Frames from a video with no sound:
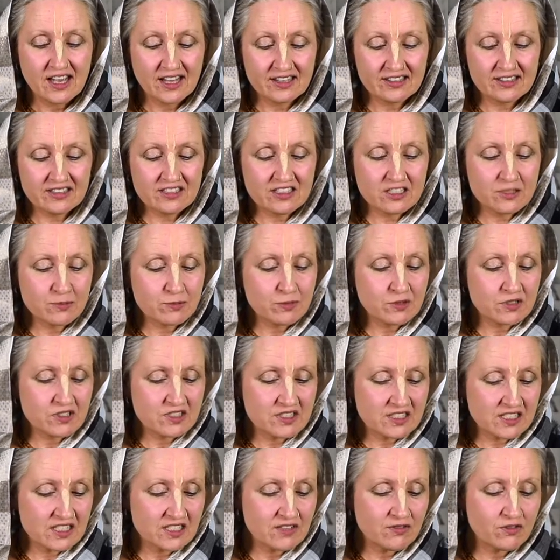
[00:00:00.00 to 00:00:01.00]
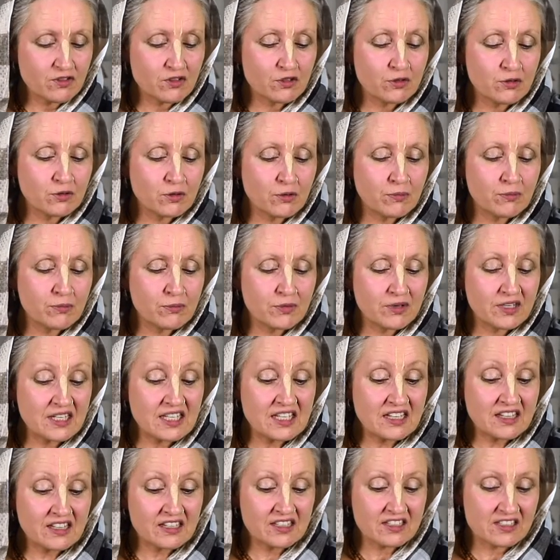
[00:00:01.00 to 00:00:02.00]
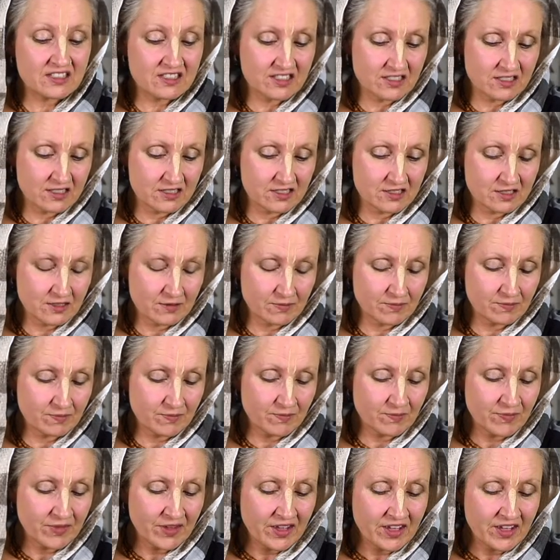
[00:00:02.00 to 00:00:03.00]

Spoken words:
and this is perceived through the breathing system.